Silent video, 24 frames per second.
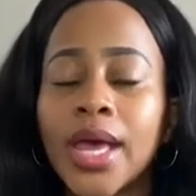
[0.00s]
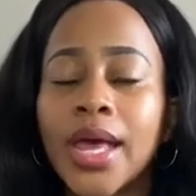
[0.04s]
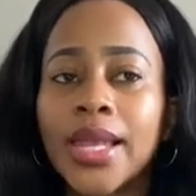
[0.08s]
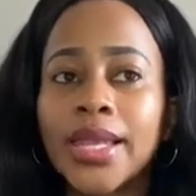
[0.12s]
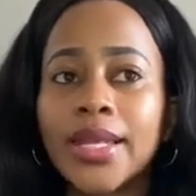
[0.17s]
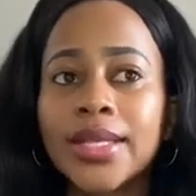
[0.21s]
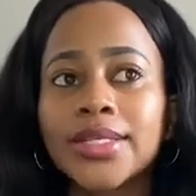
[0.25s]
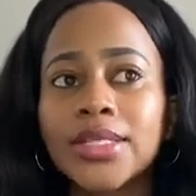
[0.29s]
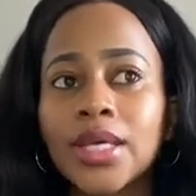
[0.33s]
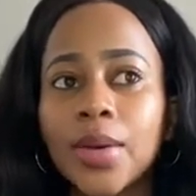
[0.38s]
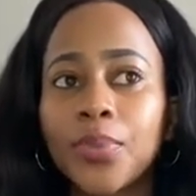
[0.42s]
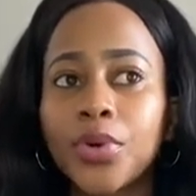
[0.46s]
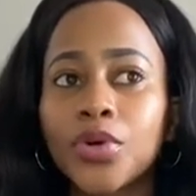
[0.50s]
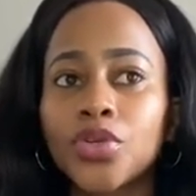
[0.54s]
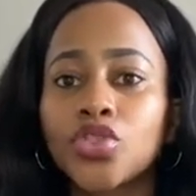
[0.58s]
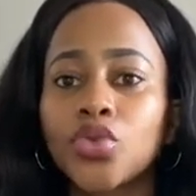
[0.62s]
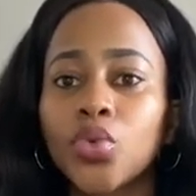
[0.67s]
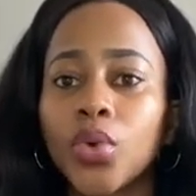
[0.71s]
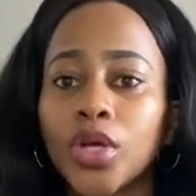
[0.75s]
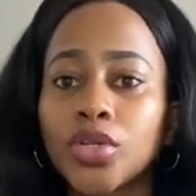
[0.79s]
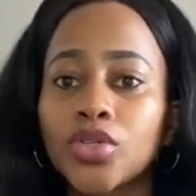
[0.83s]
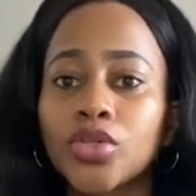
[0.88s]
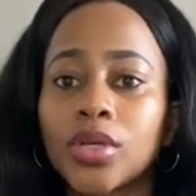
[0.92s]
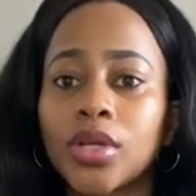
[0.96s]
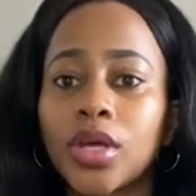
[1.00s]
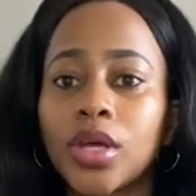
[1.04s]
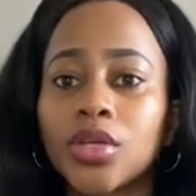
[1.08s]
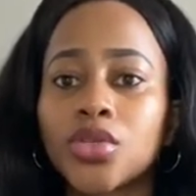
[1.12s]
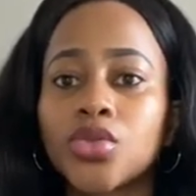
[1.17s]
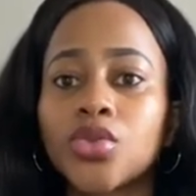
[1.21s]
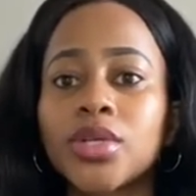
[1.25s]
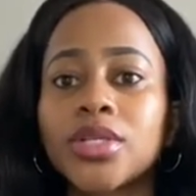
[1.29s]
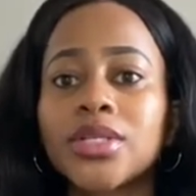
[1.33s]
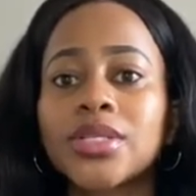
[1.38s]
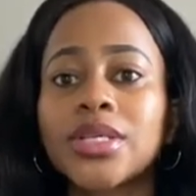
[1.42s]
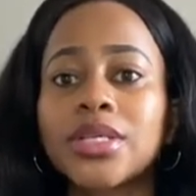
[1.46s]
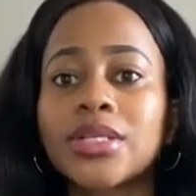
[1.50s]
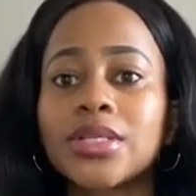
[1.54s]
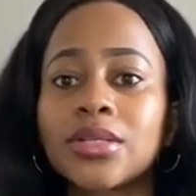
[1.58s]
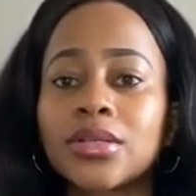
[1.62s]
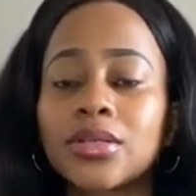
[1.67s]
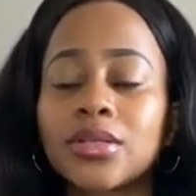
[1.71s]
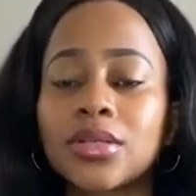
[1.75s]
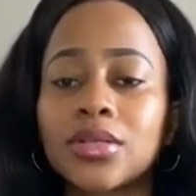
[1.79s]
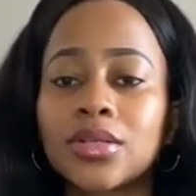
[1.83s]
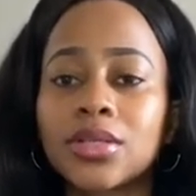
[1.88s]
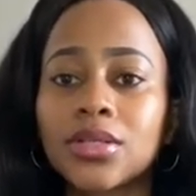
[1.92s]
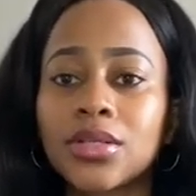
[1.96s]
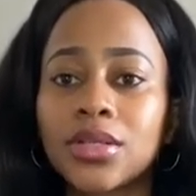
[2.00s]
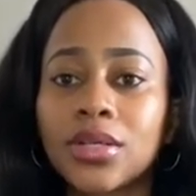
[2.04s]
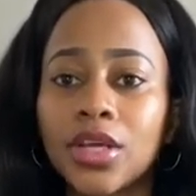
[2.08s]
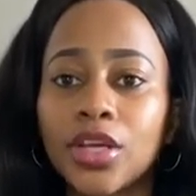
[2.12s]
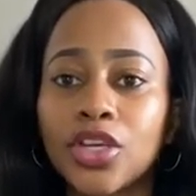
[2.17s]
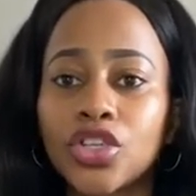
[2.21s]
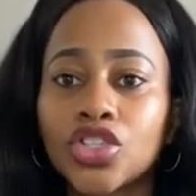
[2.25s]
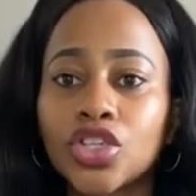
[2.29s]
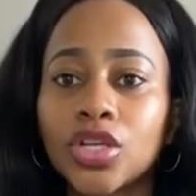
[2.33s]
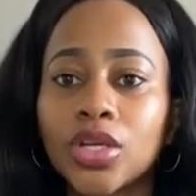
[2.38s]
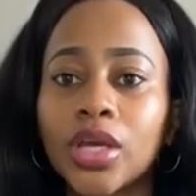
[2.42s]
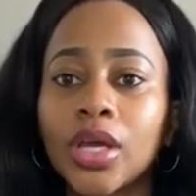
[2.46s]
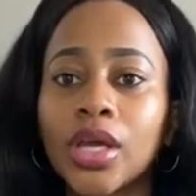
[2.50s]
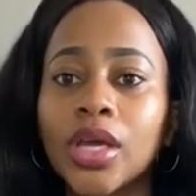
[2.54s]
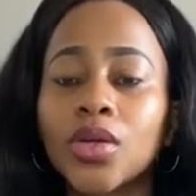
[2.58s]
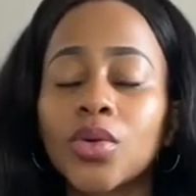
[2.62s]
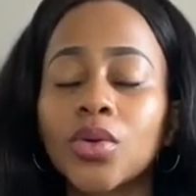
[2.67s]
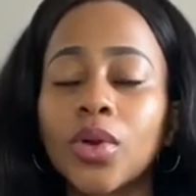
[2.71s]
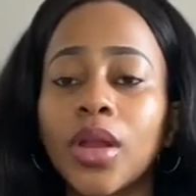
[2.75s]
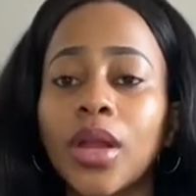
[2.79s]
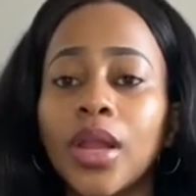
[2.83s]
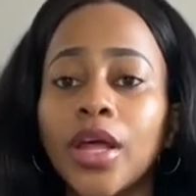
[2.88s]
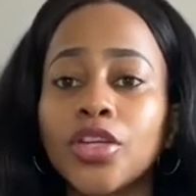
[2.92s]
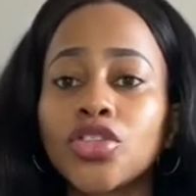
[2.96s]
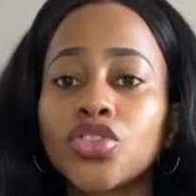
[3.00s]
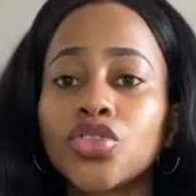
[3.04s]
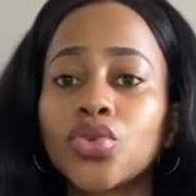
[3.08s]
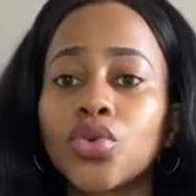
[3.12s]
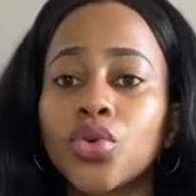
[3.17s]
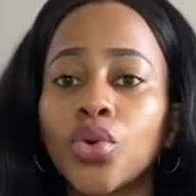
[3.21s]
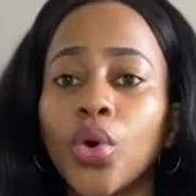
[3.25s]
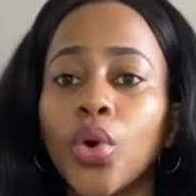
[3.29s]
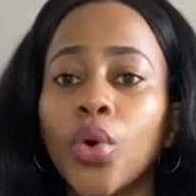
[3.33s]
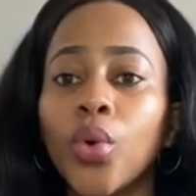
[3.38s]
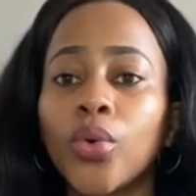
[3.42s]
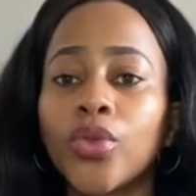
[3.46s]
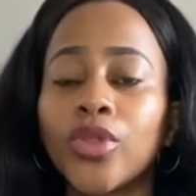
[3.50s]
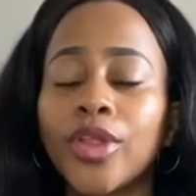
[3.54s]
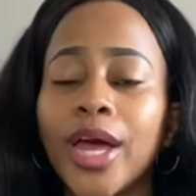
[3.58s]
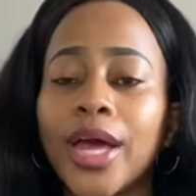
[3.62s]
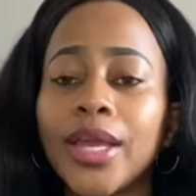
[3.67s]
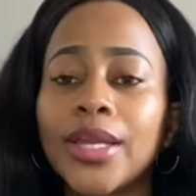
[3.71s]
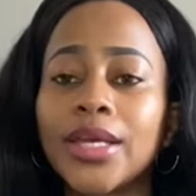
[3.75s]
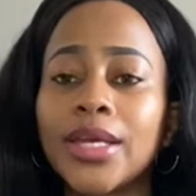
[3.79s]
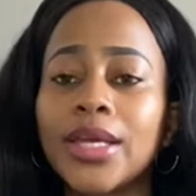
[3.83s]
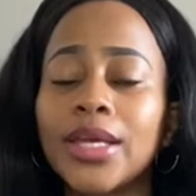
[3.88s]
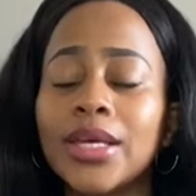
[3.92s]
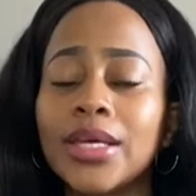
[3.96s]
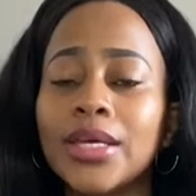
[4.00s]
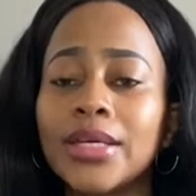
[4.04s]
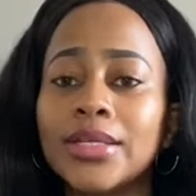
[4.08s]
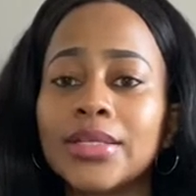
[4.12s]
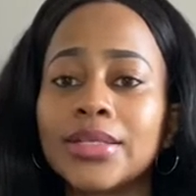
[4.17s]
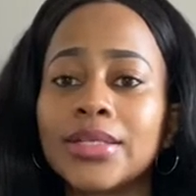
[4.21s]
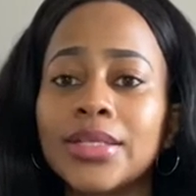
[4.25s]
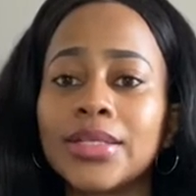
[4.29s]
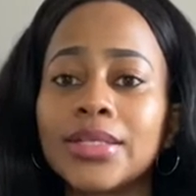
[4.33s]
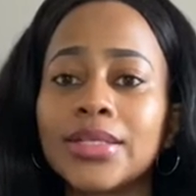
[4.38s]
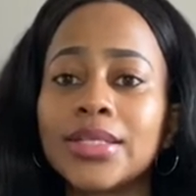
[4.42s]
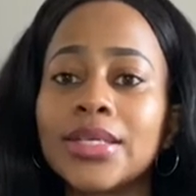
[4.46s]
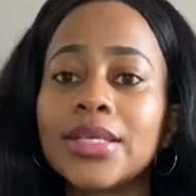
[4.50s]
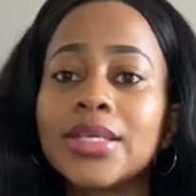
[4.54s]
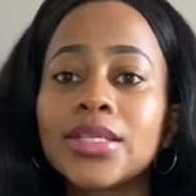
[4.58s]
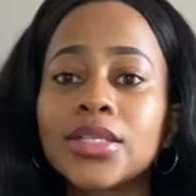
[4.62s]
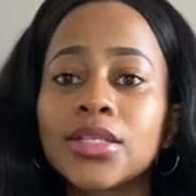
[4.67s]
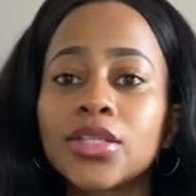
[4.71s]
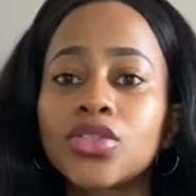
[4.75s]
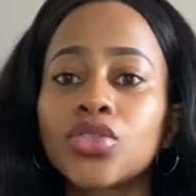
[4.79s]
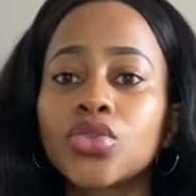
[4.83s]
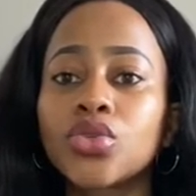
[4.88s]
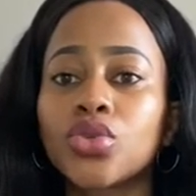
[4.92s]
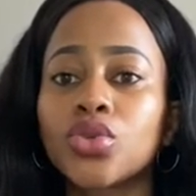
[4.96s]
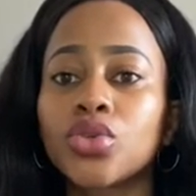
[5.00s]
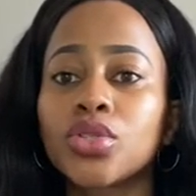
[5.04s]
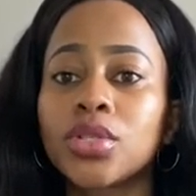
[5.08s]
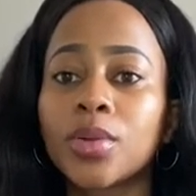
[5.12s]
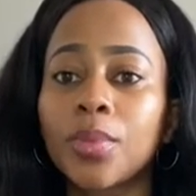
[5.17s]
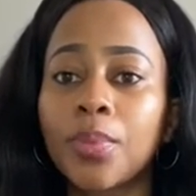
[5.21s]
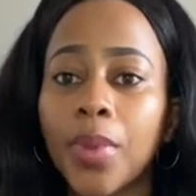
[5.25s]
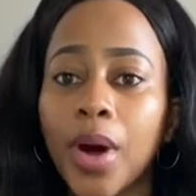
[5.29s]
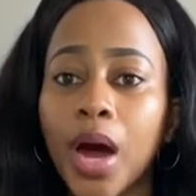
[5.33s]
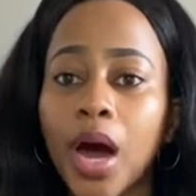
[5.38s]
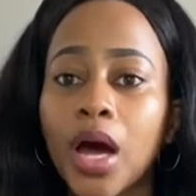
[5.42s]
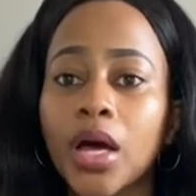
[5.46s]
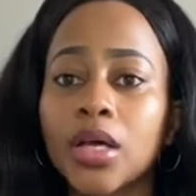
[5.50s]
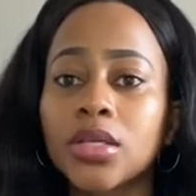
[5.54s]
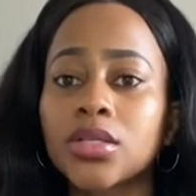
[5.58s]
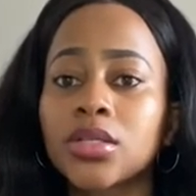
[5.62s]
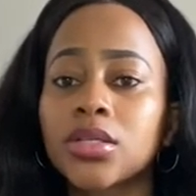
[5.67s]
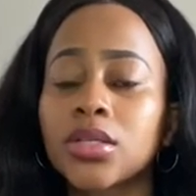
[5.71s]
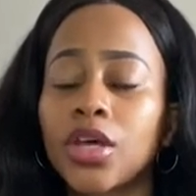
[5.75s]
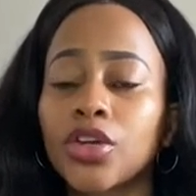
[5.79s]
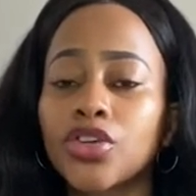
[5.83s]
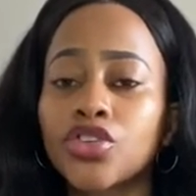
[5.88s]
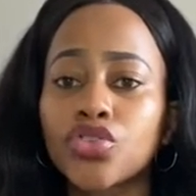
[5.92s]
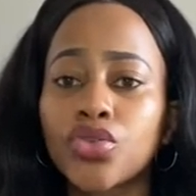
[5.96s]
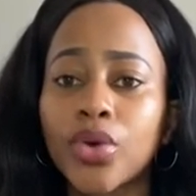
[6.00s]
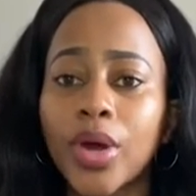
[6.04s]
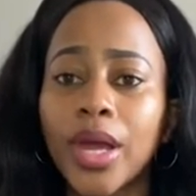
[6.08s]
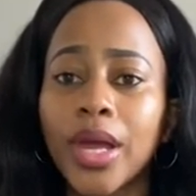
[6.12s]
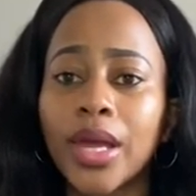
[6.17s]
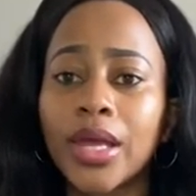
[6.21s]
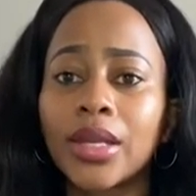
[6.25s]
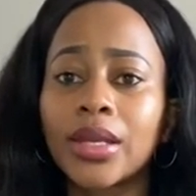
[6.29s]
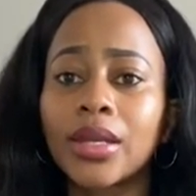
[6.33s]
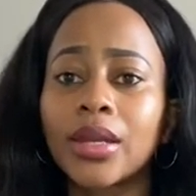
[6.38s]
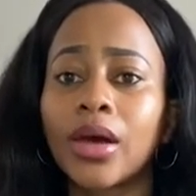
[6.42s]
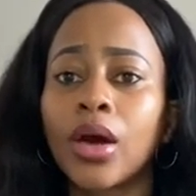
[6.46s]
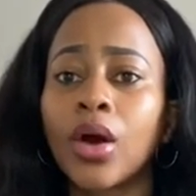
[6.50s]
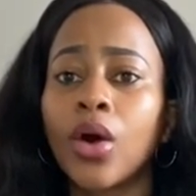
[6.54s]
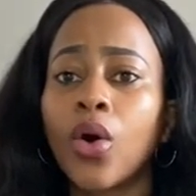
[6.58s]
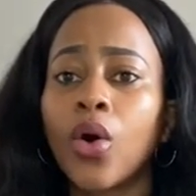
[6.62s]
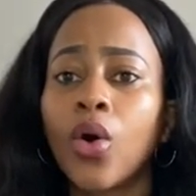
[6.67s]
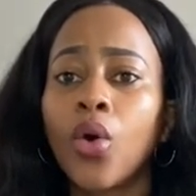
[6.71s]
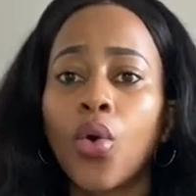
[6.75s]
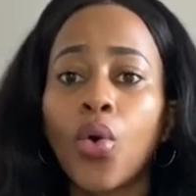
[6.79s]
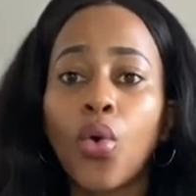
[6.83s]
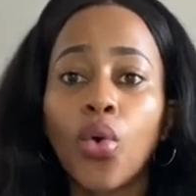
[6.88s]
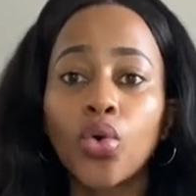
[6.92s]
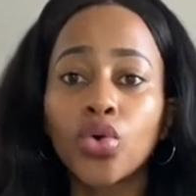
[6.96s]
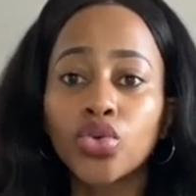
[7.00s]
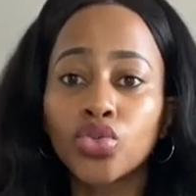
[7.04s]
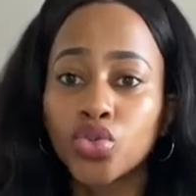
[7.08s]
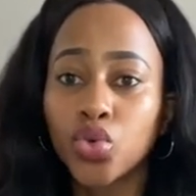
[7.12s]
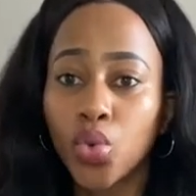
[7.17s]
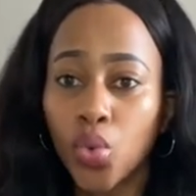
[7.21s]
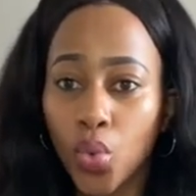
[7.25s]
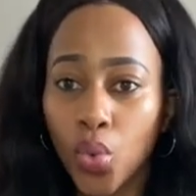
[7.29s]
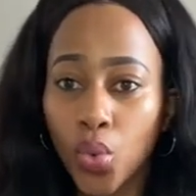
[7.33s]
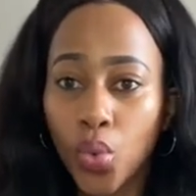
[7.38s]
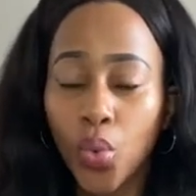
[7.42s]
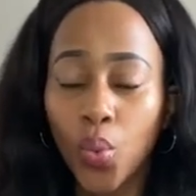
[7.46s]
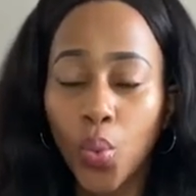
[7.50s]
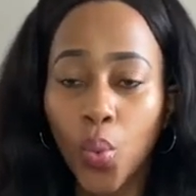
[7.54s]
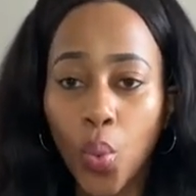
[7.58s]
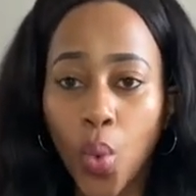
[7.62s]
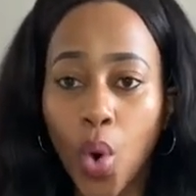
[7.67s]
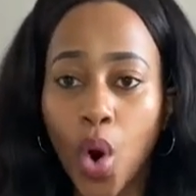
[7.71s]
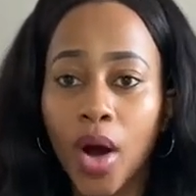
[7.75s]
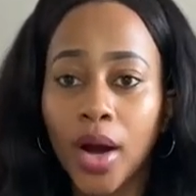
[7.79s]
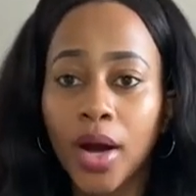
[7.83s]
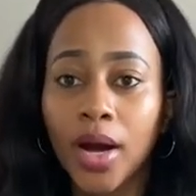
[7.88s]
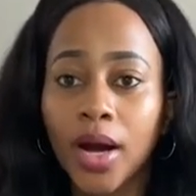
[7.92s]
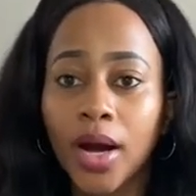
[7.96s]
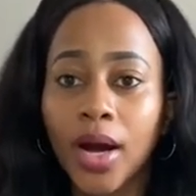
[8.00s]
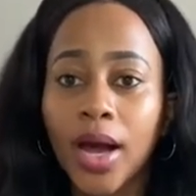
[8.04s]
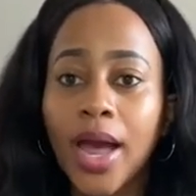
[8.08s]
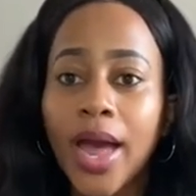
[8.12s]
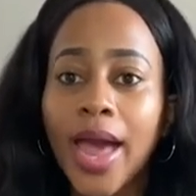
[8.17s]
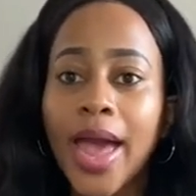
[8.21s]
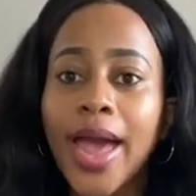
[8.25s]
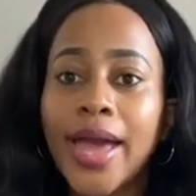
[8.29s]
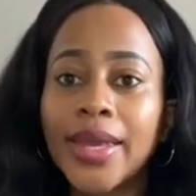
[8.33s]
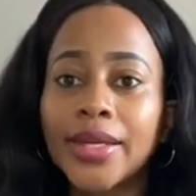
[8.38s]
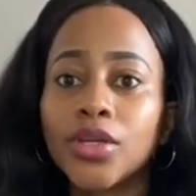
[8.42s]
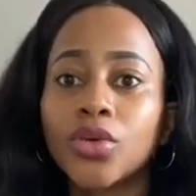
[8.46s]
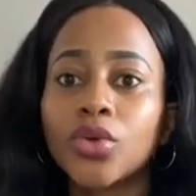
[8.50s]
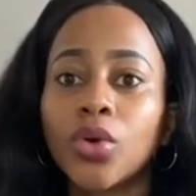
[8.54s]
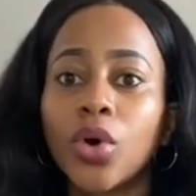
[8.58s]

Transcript: Let's suppose you want to get to a certain destination, it will let you know that is it easy to use a bus, a train, or to walk, and it will